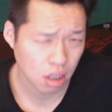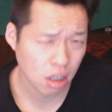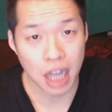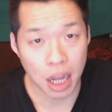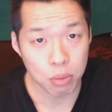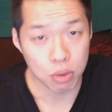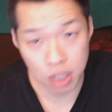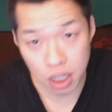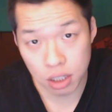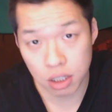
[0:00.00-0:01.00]
Only time
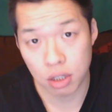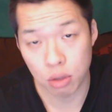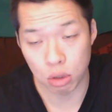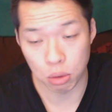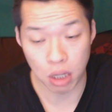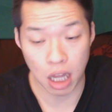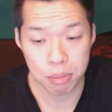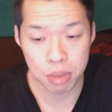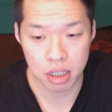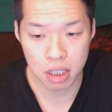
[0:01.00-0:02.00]
will tell what will
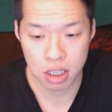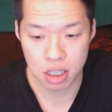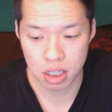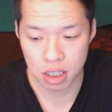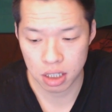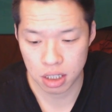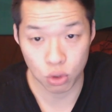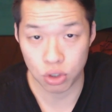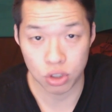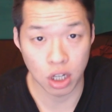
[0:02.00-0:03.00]
happen. The
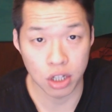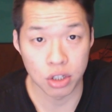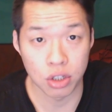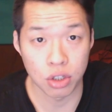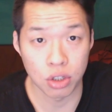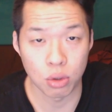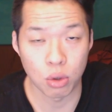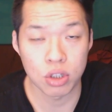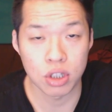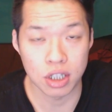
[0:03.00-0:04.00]
future is not
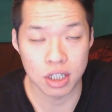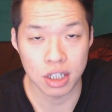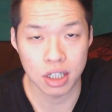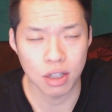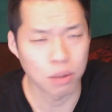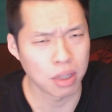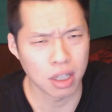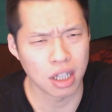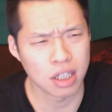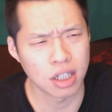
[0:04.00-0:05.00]
yours to see.
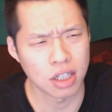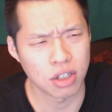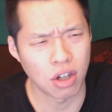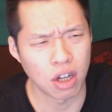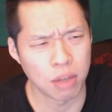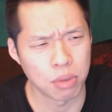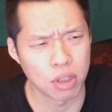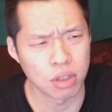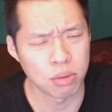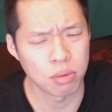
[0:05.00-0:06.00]
That's a song, I
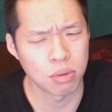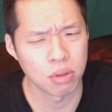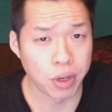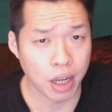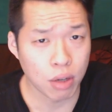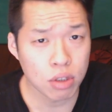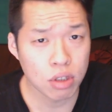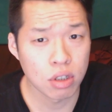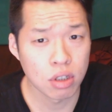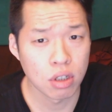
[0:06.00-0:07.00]
believe. I'm squared
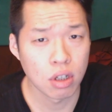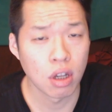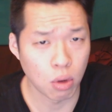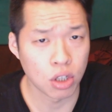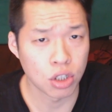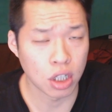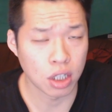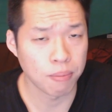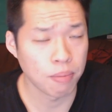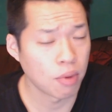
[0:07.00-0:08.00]
out. Thanks for watching.